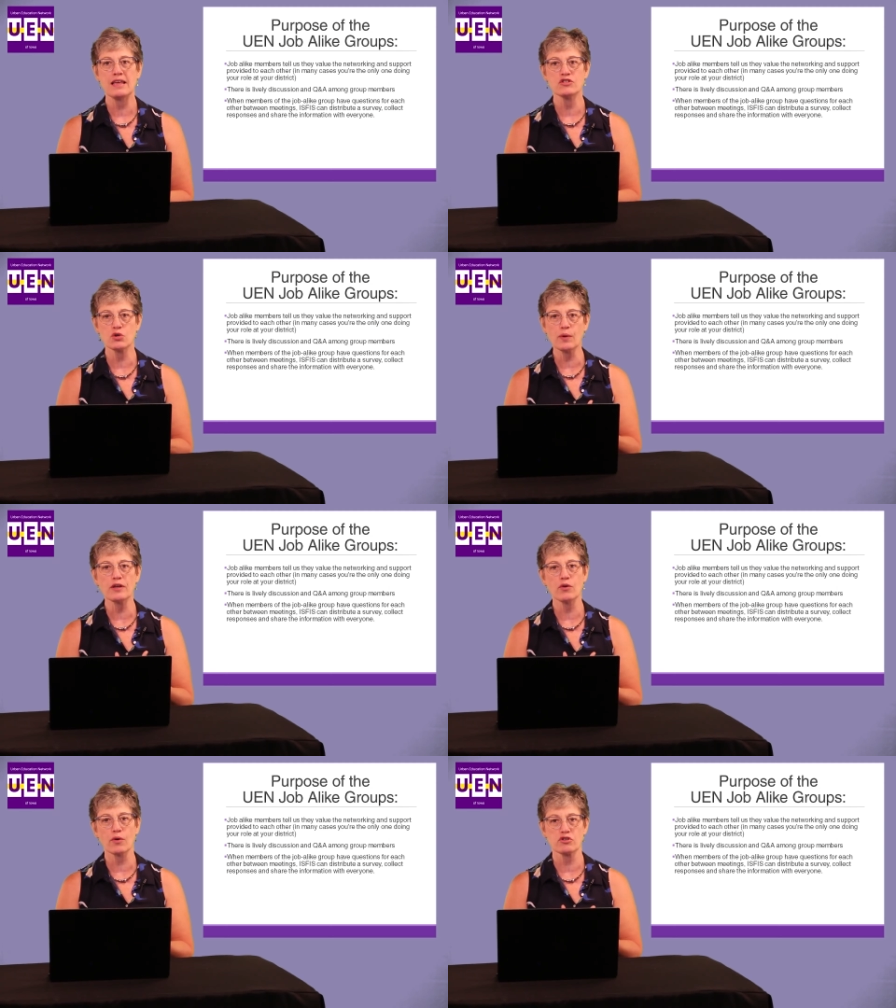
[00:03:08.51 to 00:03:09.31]

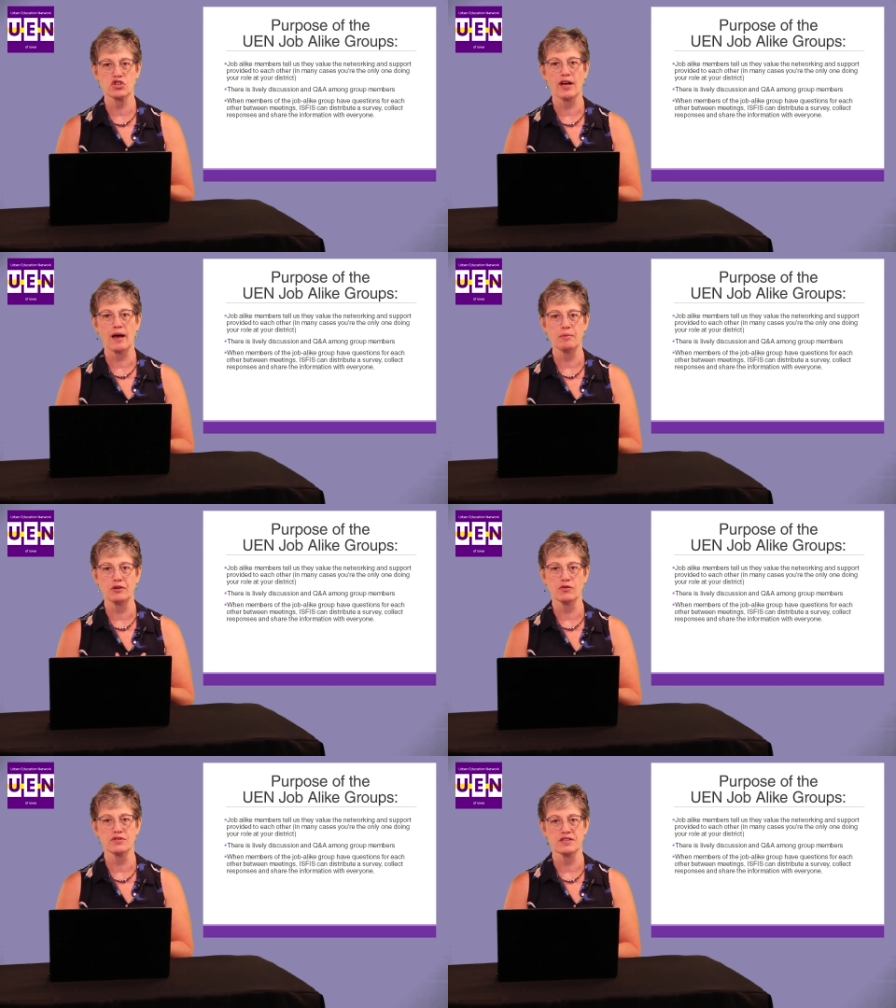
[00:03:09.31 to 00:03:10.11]
doing your job
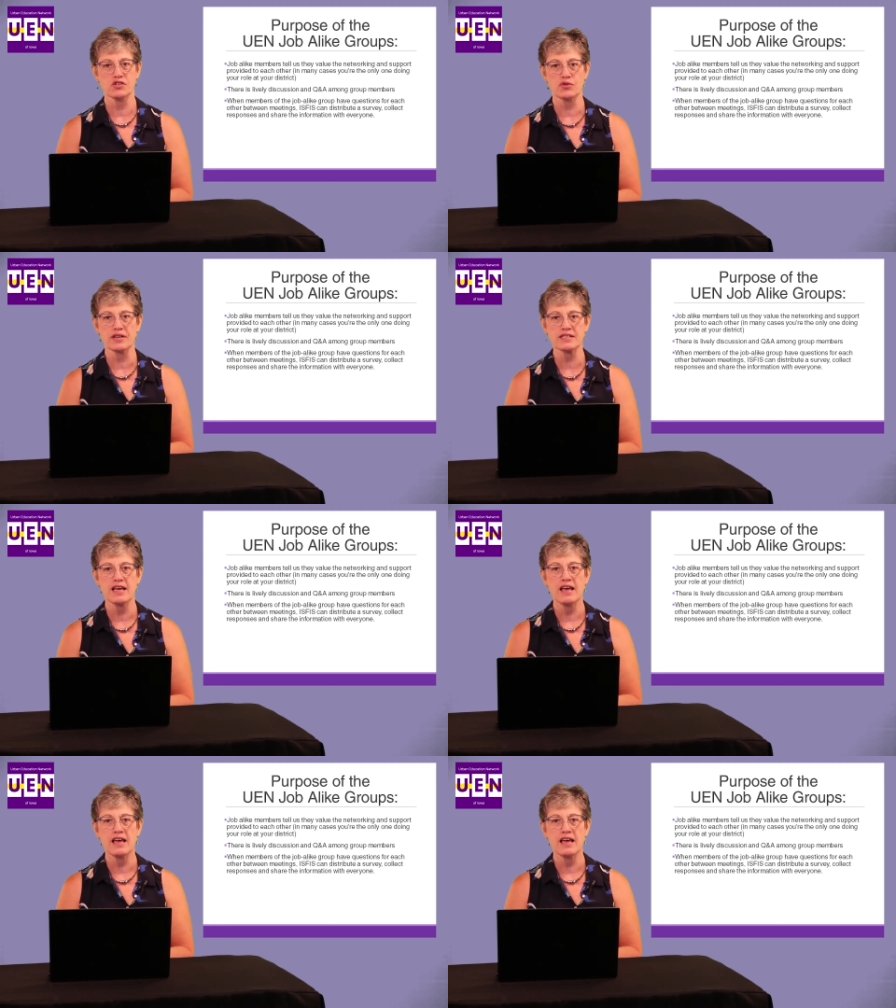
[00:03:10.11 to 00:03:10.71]
in your district.